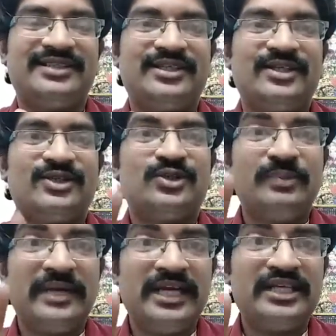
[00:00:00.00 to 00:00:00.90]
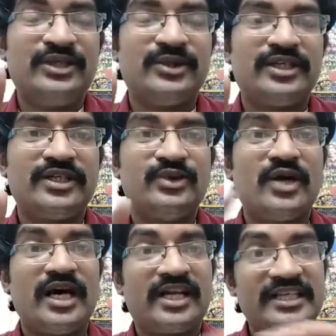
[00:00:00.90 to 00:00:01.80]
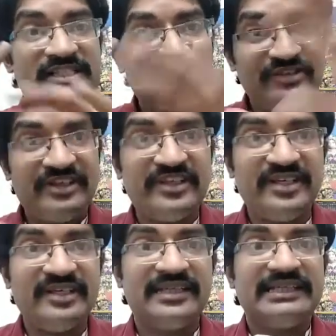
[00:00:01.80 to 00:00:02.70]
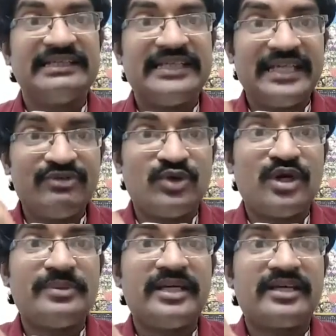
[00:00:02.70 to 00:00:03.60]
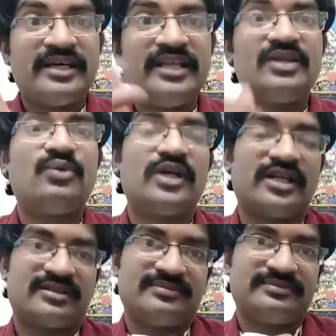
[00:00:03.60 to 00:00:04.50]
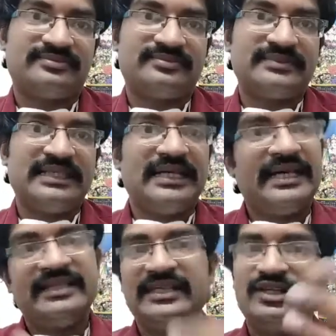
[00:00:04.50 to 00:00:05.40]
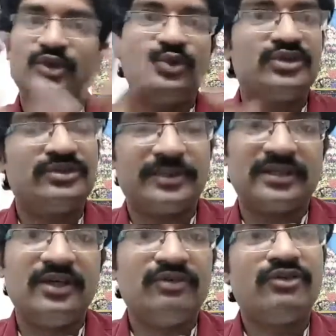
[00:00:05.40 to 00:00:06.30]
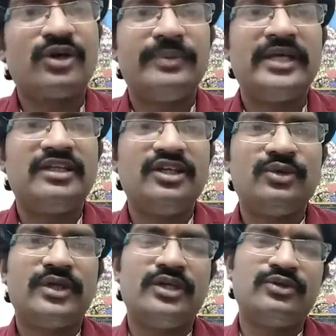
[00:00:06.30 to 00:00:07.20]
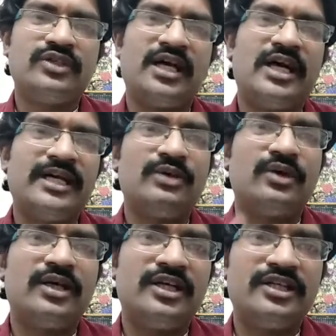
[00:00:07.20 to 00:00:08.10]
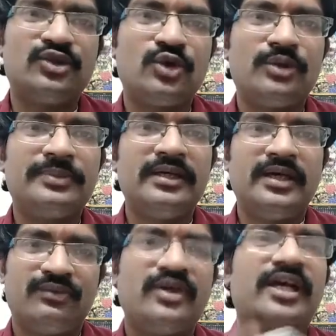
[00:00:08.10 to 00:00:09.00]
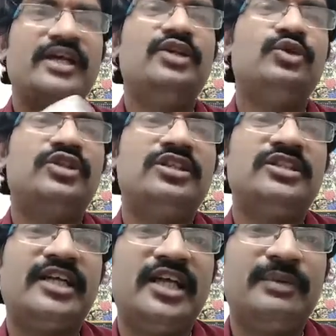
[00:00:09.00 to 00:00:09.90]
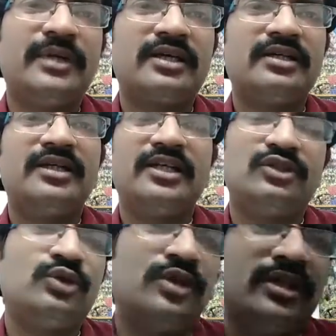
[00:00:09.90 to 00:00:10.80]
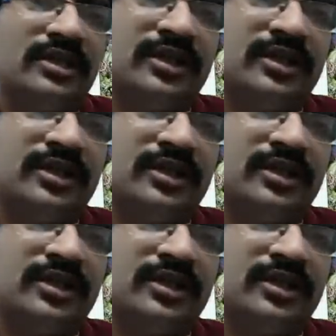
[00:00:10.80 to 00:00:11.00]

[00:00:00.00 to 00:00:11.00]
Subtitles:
So make sure you arrange everything, then warm and ready the water, and then use. For bathing, you can use a high quality soap. What I use is Teddy Bar. It is good. The